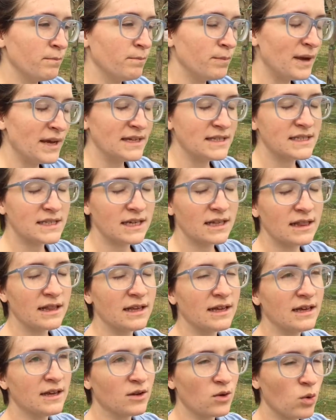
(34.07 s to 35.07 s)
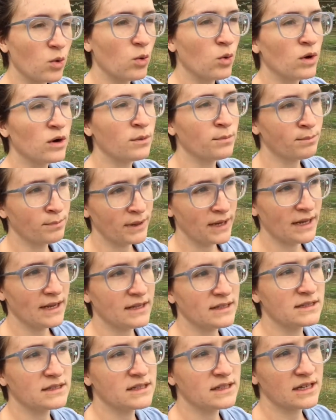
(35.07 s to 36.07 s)
basically corn,
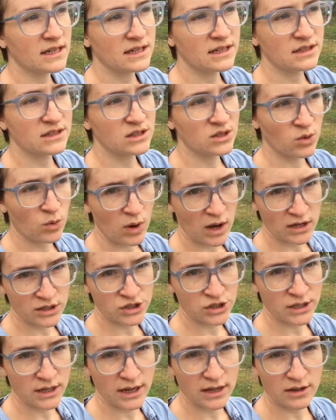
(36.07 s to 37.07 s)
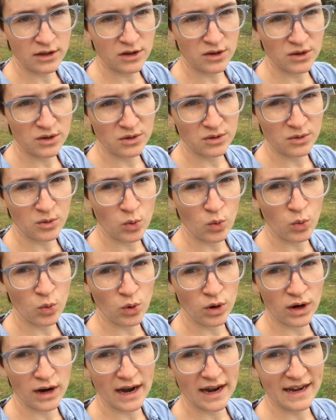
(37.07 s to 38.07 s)
beans, and squash together
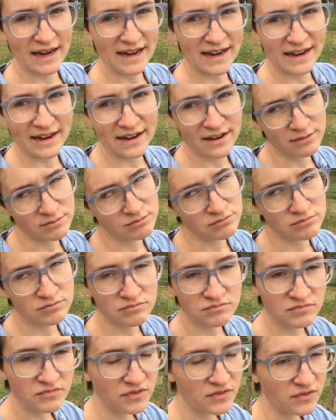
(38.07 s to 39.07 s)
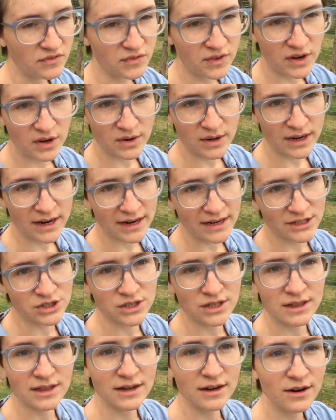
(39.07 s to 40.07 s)
or any
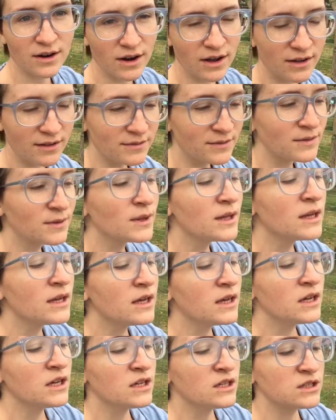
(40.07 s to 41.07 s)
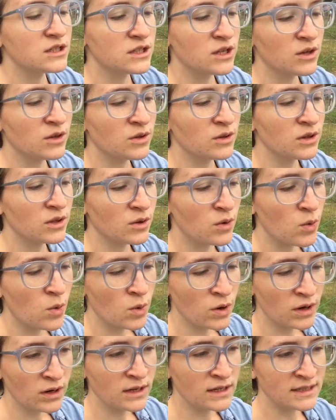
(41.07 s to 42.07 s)
variation thereof. So the
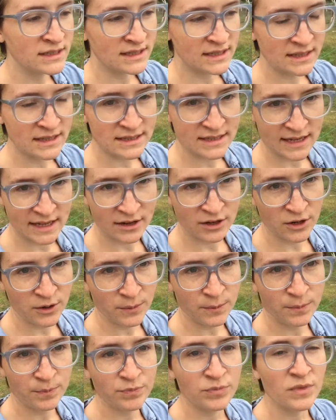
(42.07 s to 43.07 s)
corn is in the center